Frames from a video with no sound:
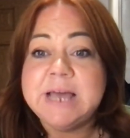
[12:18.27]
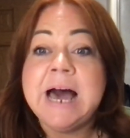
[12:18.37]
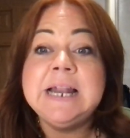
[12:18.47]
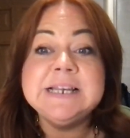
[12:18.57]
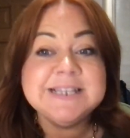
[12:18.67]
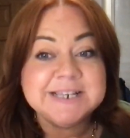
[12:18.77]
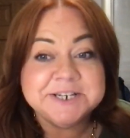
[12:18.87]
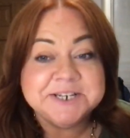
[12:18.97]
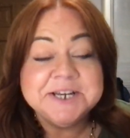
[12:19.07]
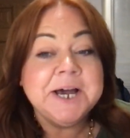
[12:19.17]

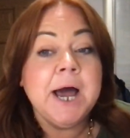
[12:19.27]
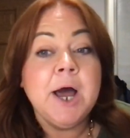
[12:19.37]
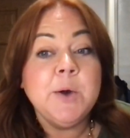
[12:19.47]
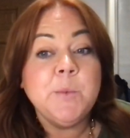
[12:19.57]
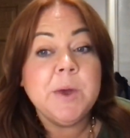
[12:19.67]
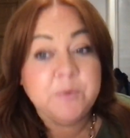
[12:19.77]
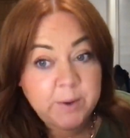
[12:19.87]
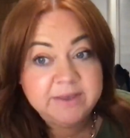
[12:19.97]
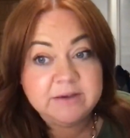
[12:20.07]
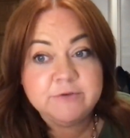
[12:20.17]
Alison is
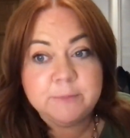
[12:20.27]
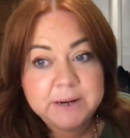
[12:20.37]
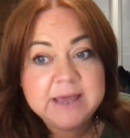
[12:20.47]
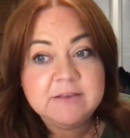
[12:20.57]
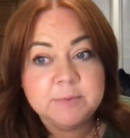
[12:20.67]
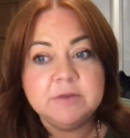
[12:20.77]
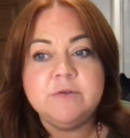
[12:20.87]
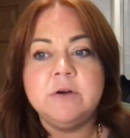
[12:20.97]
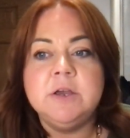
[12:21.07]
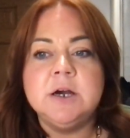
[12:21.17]
waiting for a placement
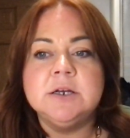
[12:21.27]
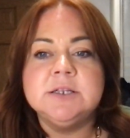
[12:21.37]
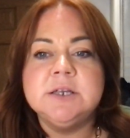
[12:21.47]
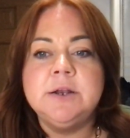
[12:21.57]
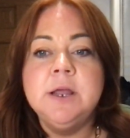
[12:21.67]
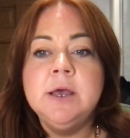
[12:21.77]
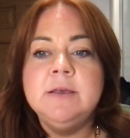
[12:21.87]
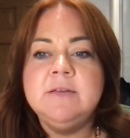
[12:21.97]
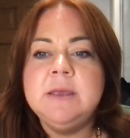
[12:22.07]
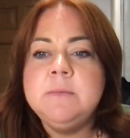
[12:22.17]
for our youngest son.
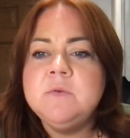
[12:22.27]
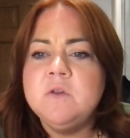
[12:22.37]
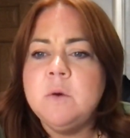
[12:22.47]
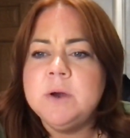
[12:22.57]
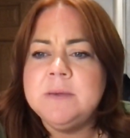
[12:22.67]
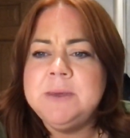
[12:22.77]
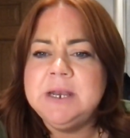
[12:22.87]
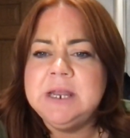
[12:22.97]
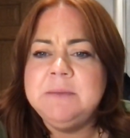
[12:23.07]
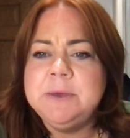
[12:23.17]
Seems no one can meet
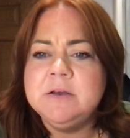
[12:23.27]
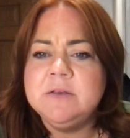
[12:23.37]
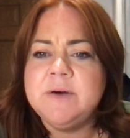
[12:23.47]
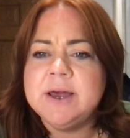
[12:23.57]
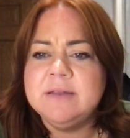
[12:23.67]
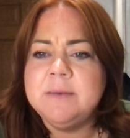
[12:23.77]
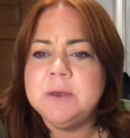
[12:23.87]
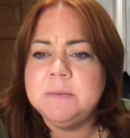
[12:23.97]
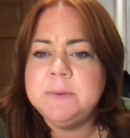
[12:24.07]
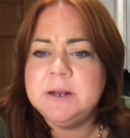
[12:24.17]
me because of
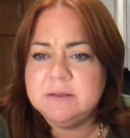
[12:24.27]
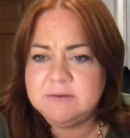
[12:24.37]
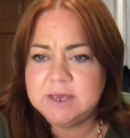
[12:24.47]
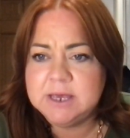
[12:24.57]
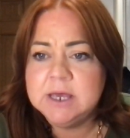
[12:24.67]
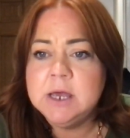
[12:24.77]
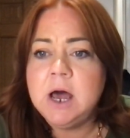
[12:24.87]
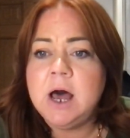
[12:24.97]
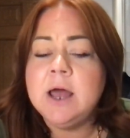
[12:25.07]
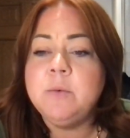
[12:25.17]
academic ability.
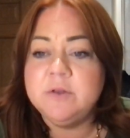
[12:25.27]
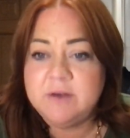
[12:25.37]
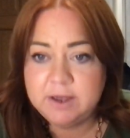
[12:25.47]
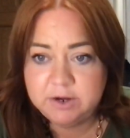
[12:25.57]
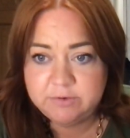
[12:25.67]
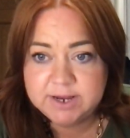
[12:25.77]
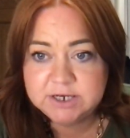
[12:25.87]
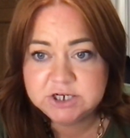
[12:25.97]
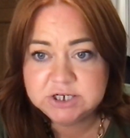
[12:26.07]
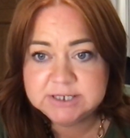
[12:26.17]
I want High
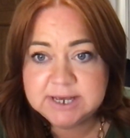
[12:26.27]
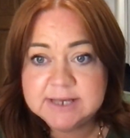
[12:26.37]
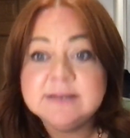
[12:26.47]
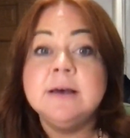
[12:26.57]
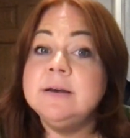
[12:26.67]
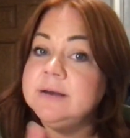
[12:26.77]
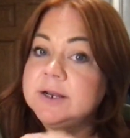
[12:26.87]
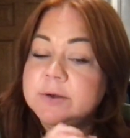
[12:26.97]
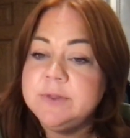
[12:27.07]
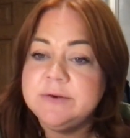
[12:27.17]
Grange, she says. Ah, I
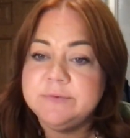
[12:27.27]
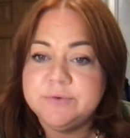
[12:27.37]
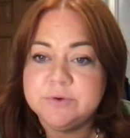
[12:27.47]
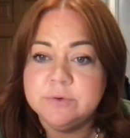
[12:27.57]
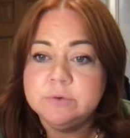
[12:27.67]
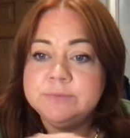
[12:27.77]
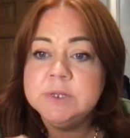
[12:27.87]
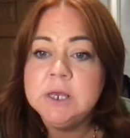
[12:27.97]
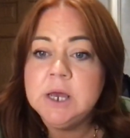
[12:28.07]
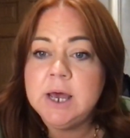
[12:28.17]
know that school.
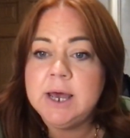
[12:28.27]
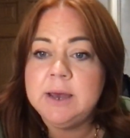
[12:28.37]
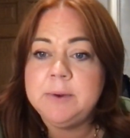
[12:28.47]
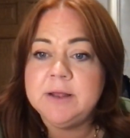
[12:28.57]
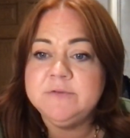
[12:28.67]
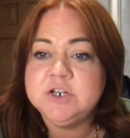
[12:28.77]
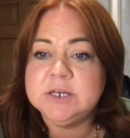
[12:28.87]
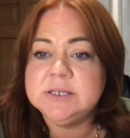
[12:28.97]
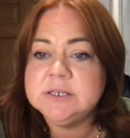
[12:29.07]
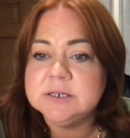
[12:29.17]
And I've
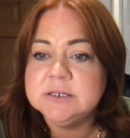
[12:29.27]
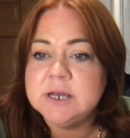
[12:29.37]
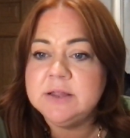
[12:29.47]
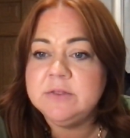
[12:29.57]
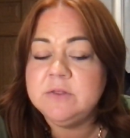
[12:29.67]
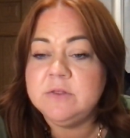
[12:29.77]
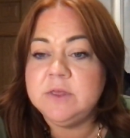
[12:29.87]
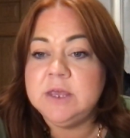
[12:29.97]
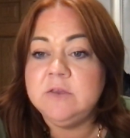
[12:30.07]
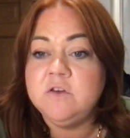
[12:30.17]
just done
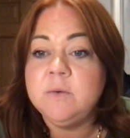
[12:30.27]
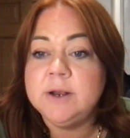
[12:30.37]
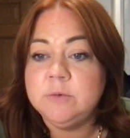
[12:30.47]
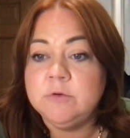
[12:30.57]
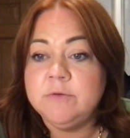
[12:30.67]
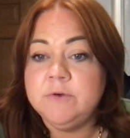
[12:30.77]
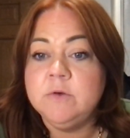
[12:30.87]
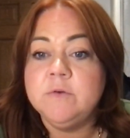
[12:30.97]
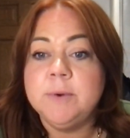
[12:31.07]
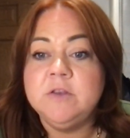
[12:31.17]
the two annual
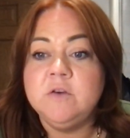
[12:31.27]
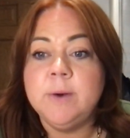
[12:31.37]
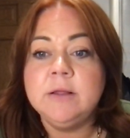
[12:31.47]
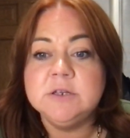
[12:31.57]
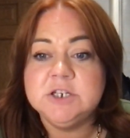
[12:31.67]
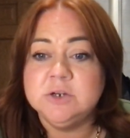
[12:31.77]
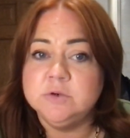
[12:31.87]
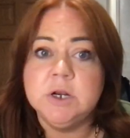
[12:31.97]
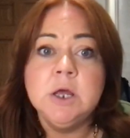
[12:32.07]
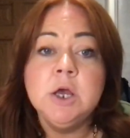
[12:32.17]
reviews for my two eldest
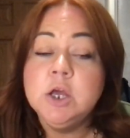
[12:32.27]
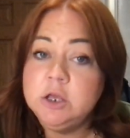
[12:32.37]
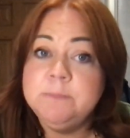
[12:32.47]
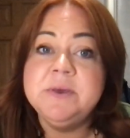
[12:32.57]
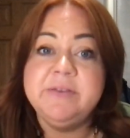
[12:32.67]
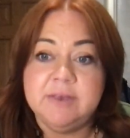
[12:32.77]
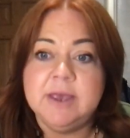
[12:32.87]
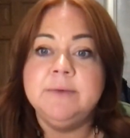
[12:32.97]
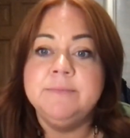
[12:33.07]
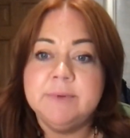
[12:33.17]
children. You're
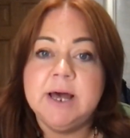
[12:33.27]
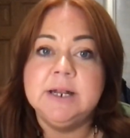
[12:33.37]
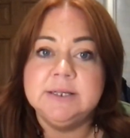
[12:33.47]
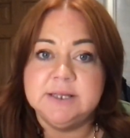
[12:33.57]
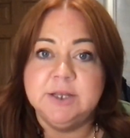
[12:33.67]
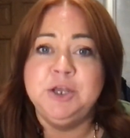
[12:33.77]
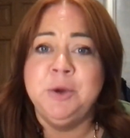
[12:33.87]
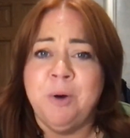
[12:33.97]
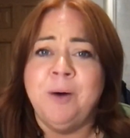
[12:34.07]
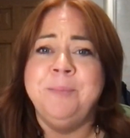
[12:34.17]
busy, Alison.
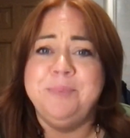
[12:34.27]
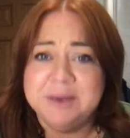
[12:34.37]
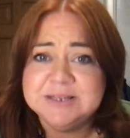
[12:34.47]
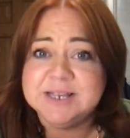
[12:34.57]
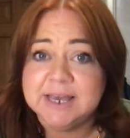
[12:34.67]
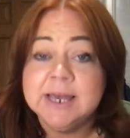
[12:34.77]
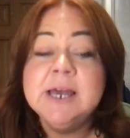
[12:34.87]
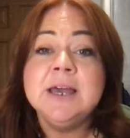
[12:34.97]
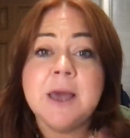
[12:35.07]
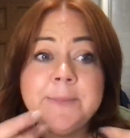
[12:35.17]
You are busy.
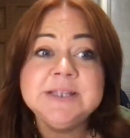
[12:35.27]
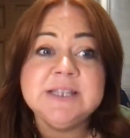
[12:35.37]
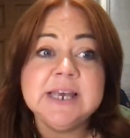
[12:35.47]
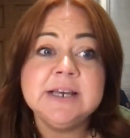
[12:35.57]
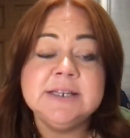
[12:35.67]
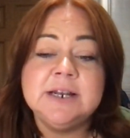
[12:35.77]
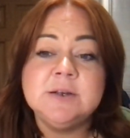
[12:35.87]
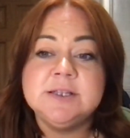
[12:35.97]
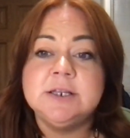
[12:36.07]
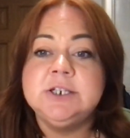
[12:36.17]
Come and see us in our
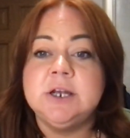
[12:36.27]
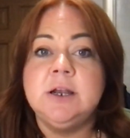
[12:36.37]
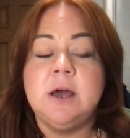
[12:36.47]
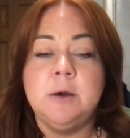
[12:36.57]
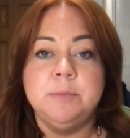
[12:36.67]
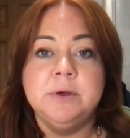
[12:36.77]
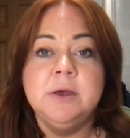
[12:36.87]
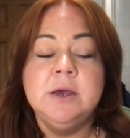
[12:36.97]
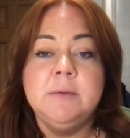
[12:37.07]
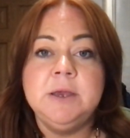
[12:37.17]
Sunshine Hub
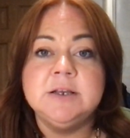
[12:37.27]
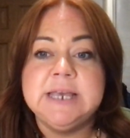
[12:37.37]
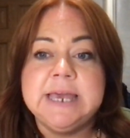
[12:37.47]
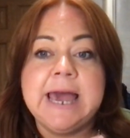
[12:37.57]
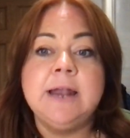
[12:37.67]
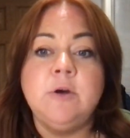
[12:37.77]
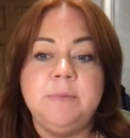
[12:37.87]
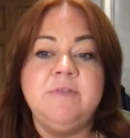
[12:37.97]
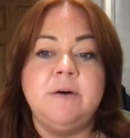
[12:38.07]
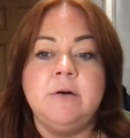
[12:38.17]
because it cannot
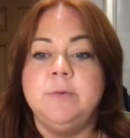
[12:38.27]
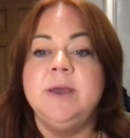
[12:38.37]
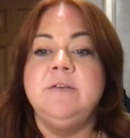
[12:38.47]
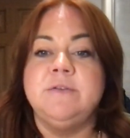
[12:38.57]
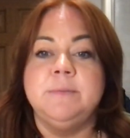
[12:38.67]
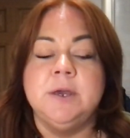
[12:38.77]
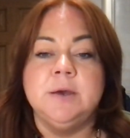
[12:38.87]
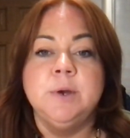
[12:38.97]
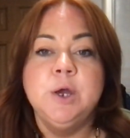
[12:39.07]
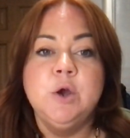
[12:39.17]
be far away from
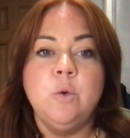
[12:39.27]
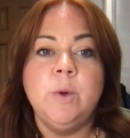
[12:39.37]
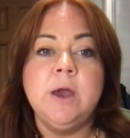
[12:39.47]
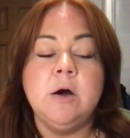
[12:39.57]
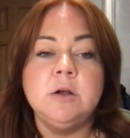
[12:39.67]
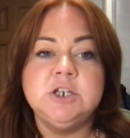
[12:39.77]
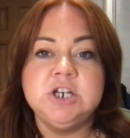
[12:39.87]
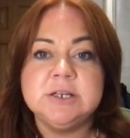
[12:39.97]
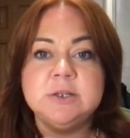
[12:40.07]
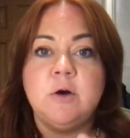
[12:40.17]
you. We are
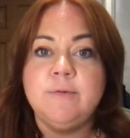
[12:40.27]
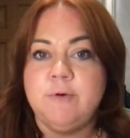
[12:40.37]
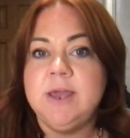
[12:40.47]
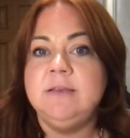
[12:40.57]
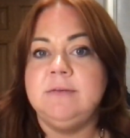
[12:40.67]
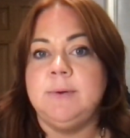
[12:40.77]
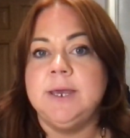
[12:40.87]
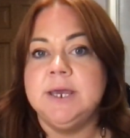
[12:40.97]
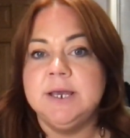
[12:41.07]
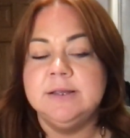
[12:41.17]
just off
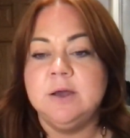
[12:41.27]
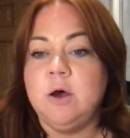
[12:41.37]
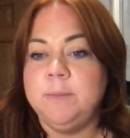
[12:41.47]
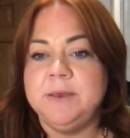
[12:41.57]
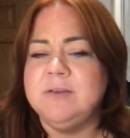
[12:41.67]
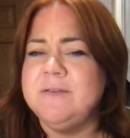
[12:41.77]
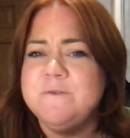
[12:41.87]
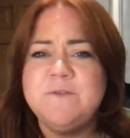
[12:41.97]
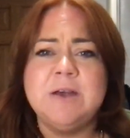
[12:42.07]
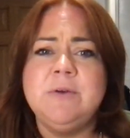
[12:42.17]
Rainsway in Derby, so it's
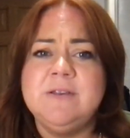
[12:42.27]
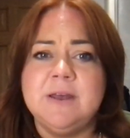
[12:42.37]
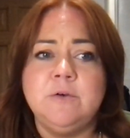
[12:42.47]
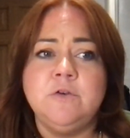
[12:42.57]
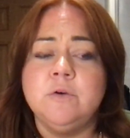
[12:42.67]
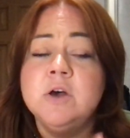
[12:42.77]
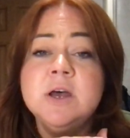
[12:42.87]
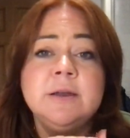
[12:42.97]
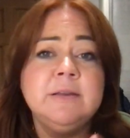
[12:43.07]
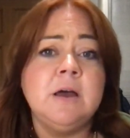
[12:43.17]
very central,
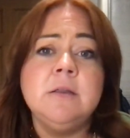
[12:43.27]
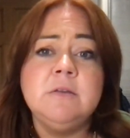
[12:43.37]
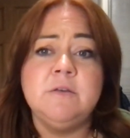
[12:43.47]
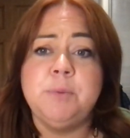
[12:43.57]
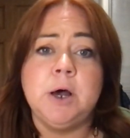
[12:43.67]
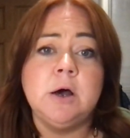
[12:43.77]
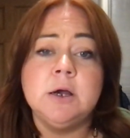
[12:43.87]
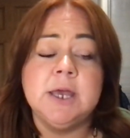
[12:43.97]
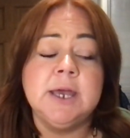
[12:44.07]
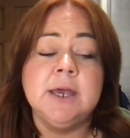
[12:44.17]
tons of
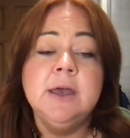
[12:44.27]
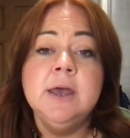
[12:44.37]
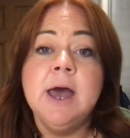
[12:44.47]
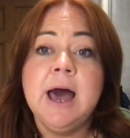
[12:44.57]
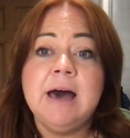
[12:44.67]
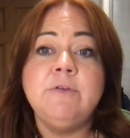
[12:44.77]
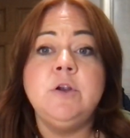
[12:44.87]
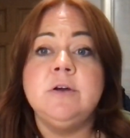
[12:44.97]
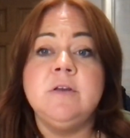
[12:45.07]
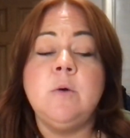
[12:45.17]
parking. Have a
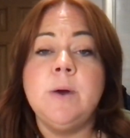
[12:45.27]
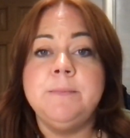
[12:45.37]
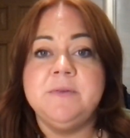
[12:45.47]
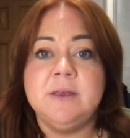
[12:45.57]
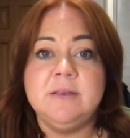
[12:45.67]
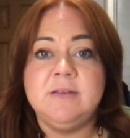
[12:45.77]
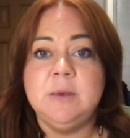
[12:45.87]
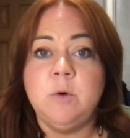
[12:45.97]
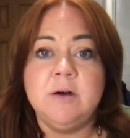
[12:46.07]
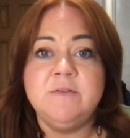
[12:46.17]
look at our website to see
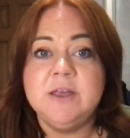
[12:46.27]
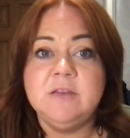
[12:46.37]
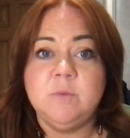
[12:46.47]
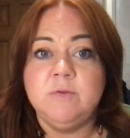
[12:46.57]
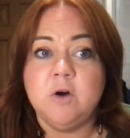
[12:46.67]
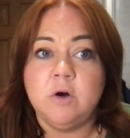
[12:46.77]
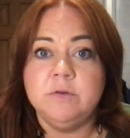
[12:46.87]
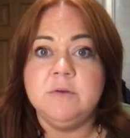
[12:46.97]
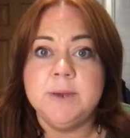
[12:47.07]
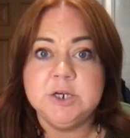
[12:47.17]
what events we've got on
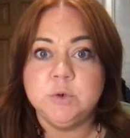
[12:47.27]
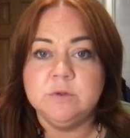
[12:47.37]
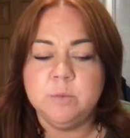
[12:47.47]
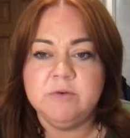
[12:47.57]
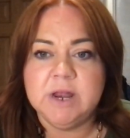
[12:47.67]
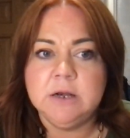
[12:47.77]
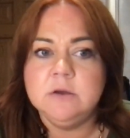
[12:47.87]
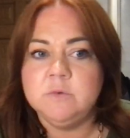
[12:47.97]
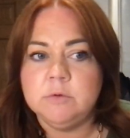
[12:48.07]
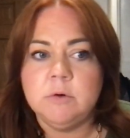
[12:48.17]
to make sure that we're in,
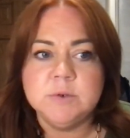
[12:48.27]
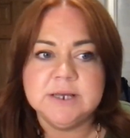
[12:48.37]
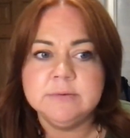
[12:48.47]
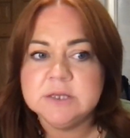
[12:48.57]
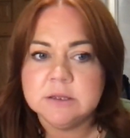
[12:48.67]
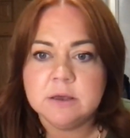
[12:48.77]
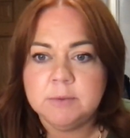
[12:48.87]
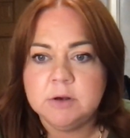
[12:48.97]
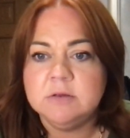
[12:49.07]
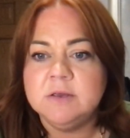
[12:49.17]
because we're always out in the
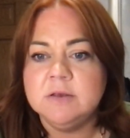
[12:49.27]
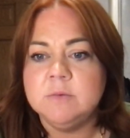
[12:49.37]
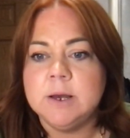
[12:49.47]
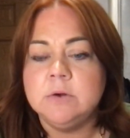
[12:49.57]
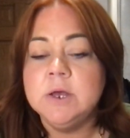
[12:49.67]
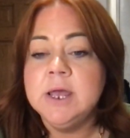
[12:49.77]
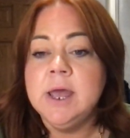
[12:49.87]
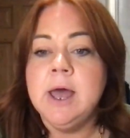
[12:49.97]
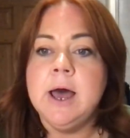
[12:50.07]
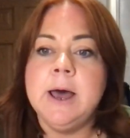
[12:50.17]
community as well.
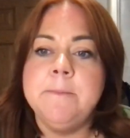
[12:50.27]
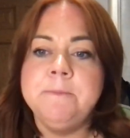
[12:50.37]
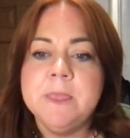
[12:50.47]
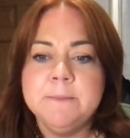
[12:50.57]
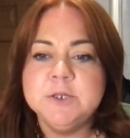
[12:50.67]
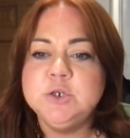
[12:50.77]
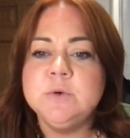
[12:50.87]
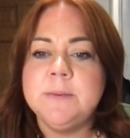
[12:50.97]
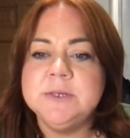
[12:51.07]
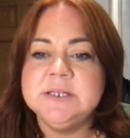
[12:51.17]
But do
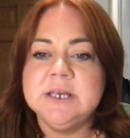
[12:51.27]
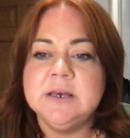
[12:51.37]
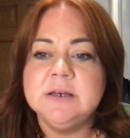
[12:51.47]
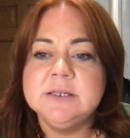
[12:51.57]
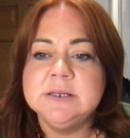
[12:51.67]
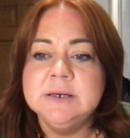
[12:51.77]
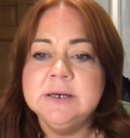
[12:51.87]
come and see us.